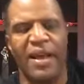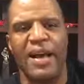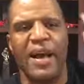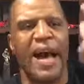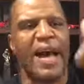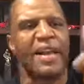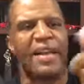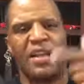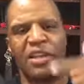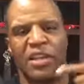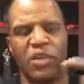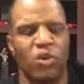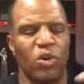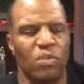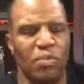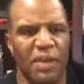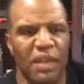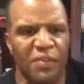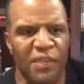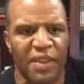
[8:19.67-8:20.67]
I need you and
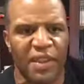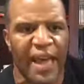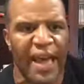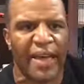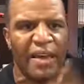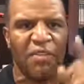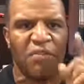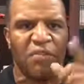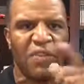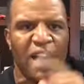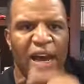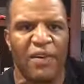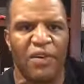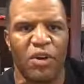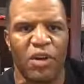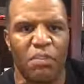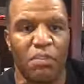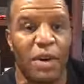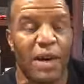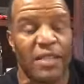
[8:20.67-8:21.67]
me for that, and
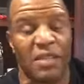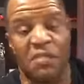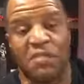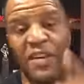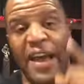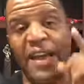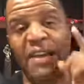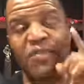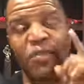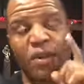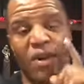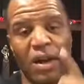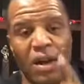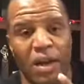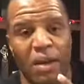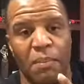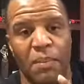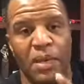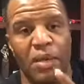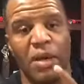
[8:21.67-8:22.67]
$500. In fact,
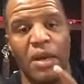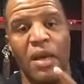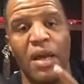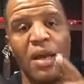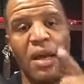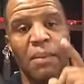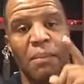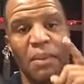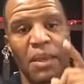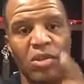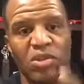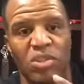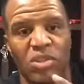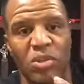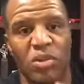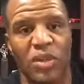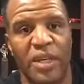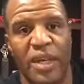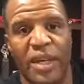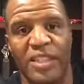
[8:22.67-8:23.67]
for middle
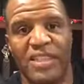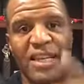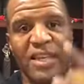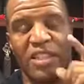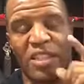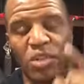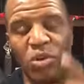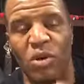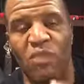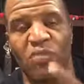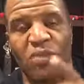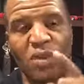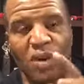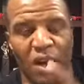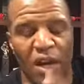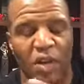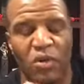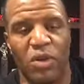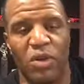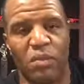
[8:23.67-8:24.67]
school kids, I can do it for
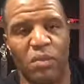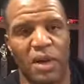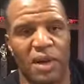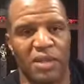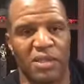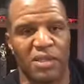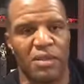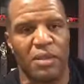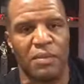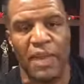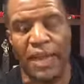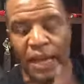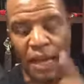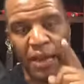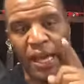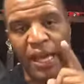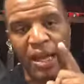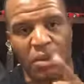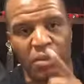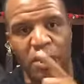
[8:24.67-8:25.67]

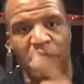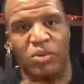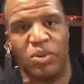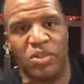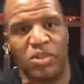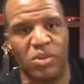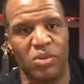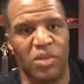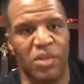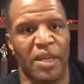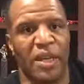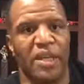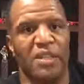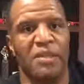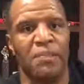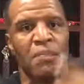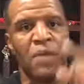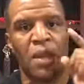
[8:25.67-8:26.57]
$100. Elementary school kids.